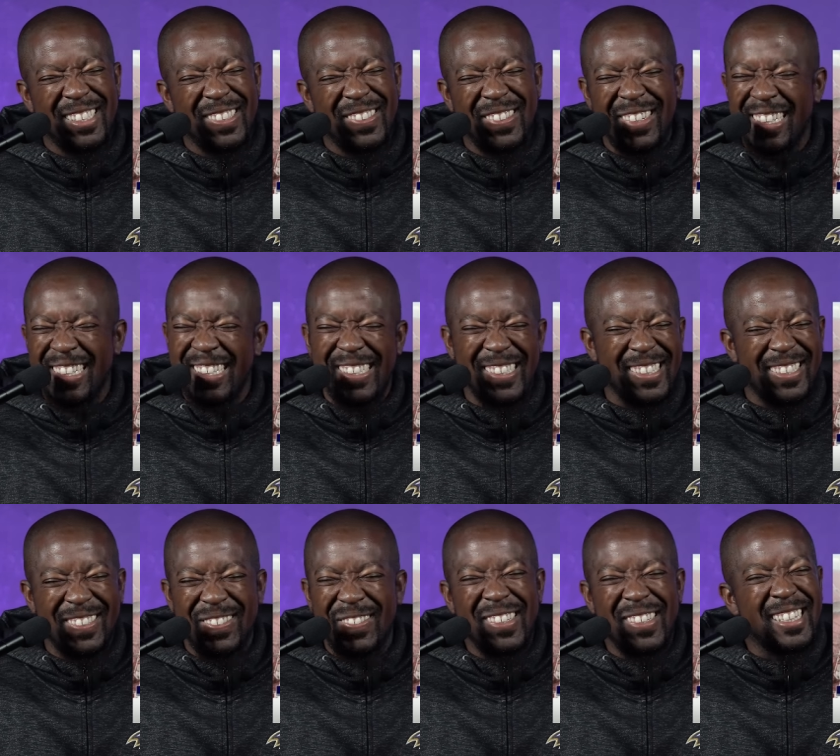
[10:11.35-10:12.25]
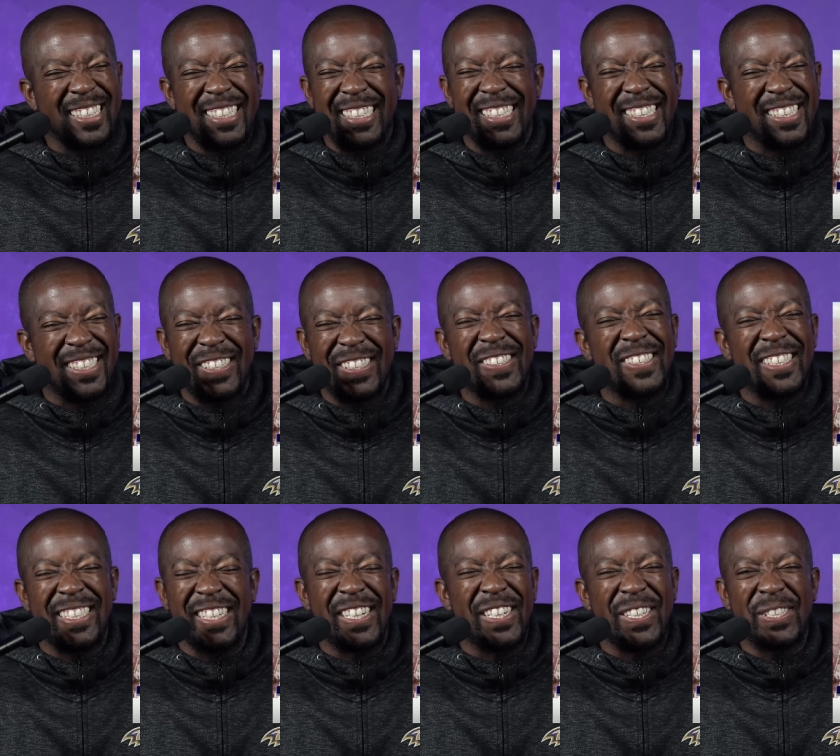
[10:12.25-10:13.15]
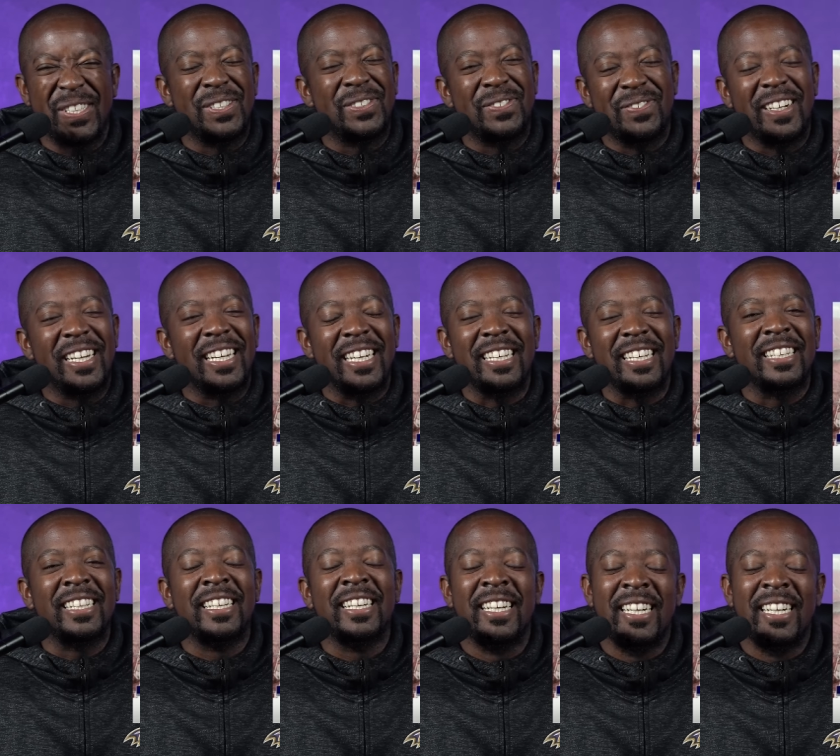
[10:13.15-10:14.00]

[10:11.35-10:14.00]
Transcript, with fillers: what what is going on, man?